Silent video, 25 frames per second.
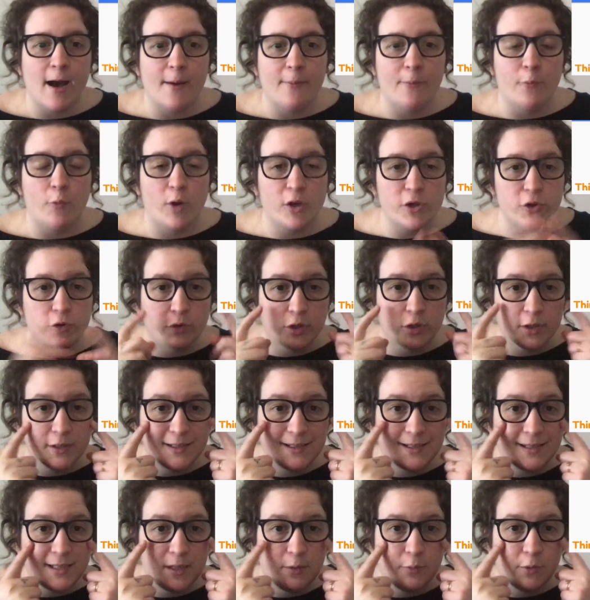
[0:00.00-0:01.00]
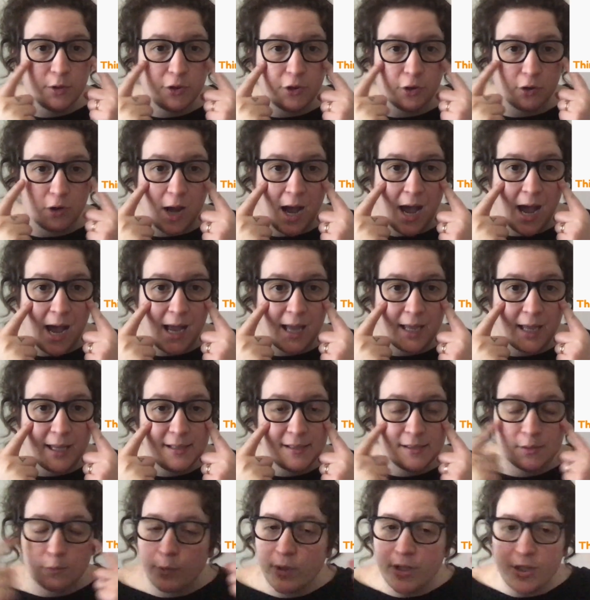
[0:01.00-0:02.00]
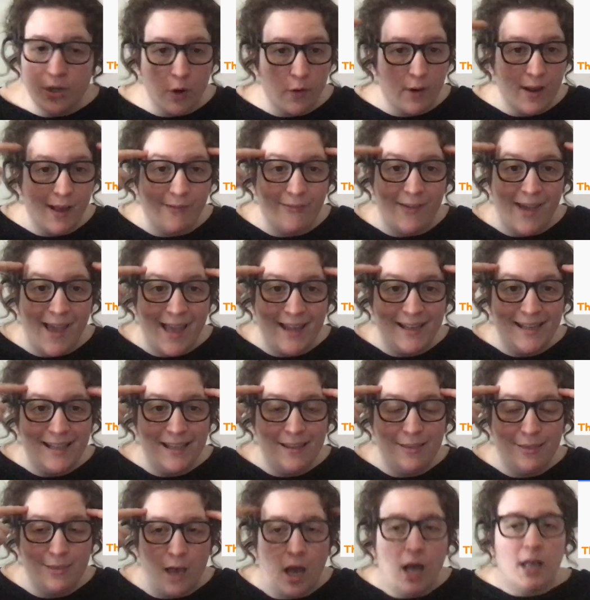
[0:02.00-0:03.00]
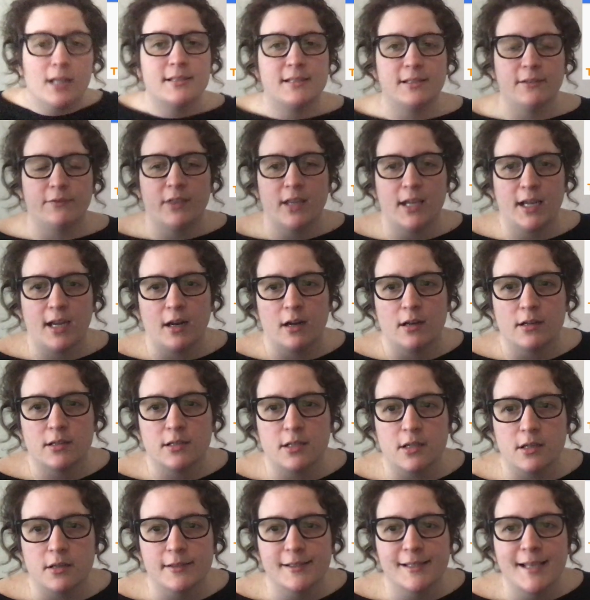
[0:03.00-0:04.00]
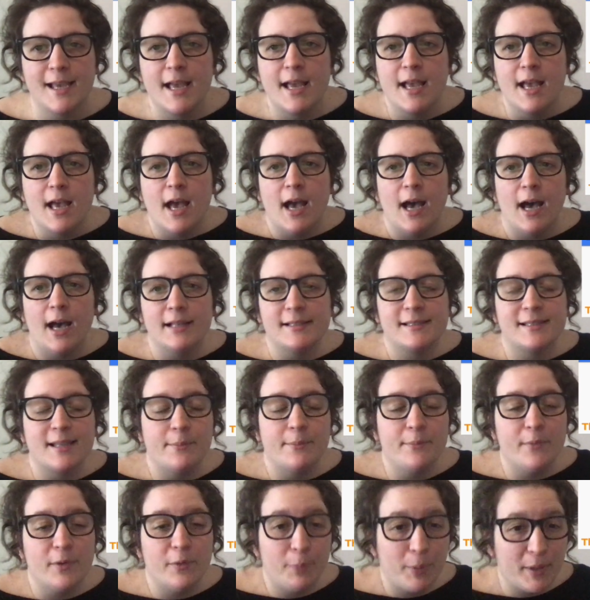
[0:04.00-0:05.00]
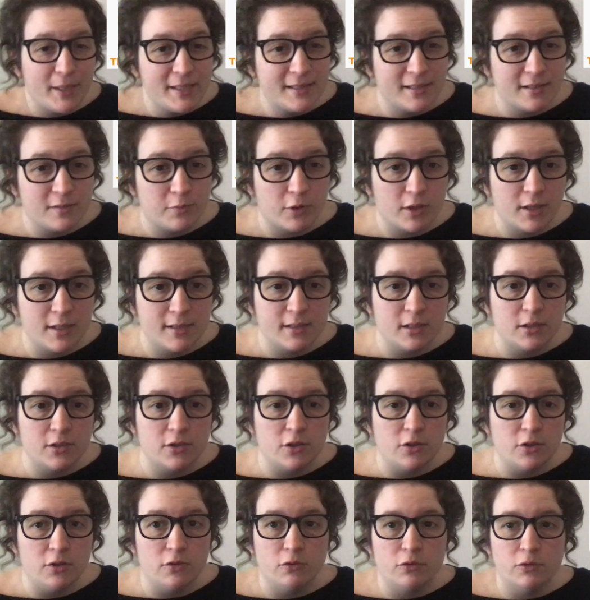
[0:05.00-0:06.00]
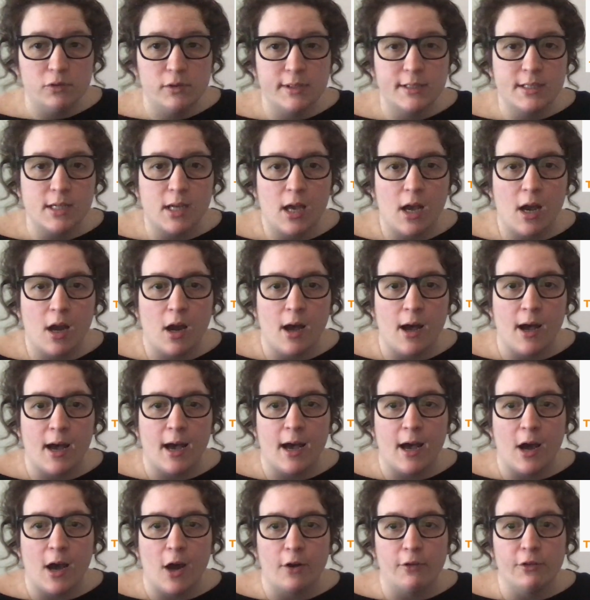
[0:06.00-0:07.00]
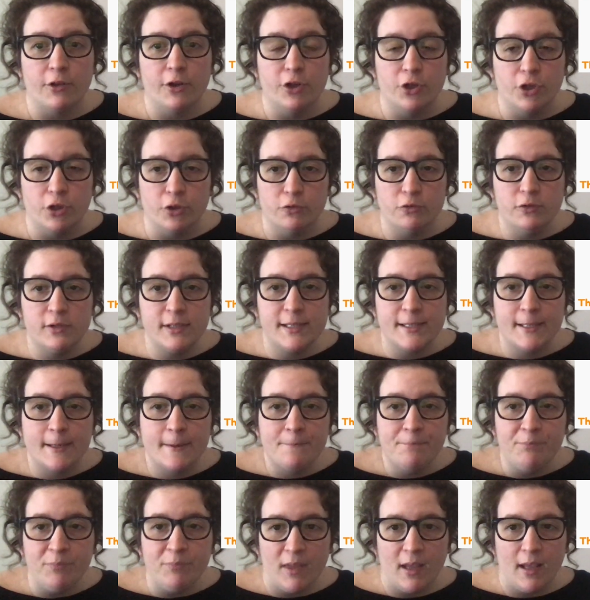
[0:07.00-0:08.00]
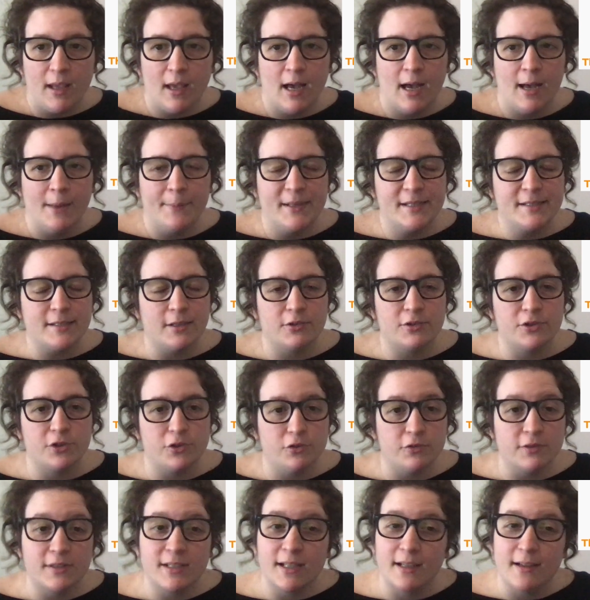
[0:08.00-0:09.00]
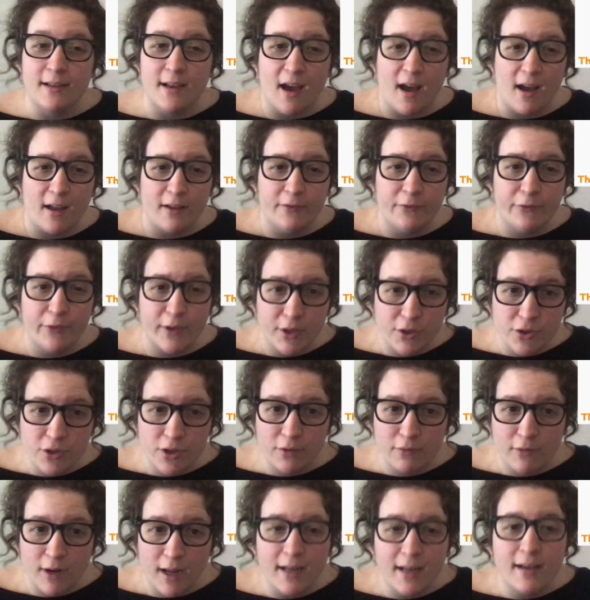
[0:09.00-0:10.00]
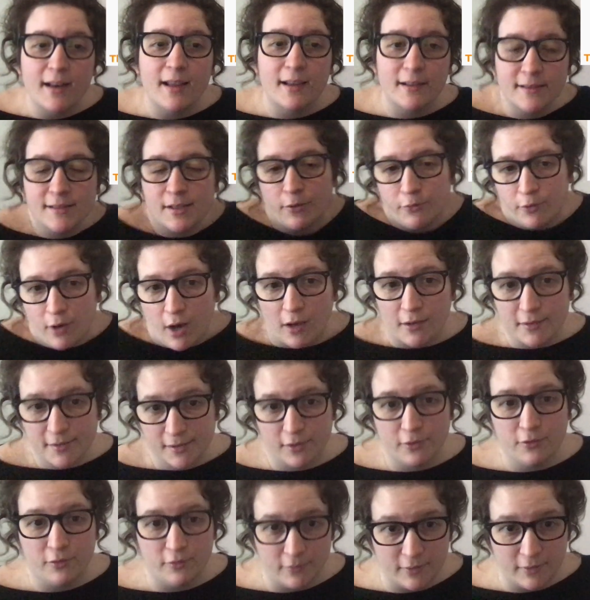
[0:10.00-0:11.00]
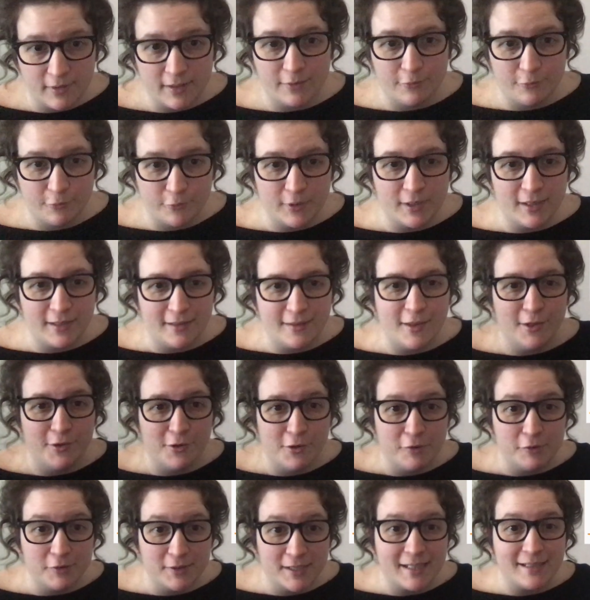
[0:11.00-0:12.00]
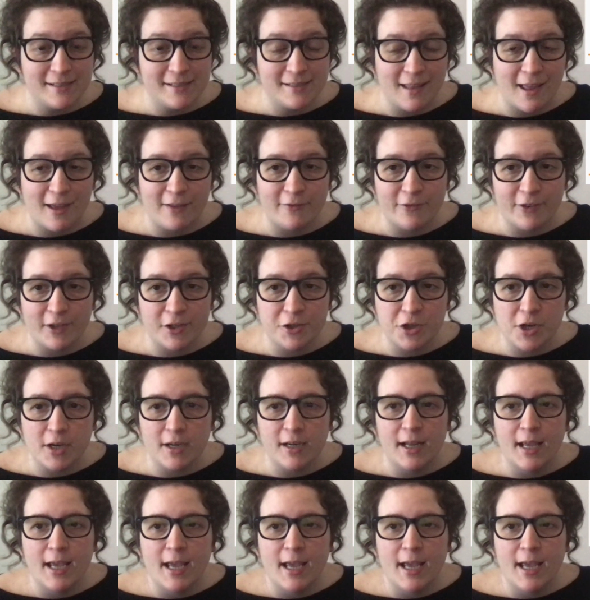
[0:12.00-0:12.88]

what you could see with your eyes. We don't have any thoughts of the characters. Some of the places where this is used are the news. It's also used in nonfiction writing, so also the news is nonfiction.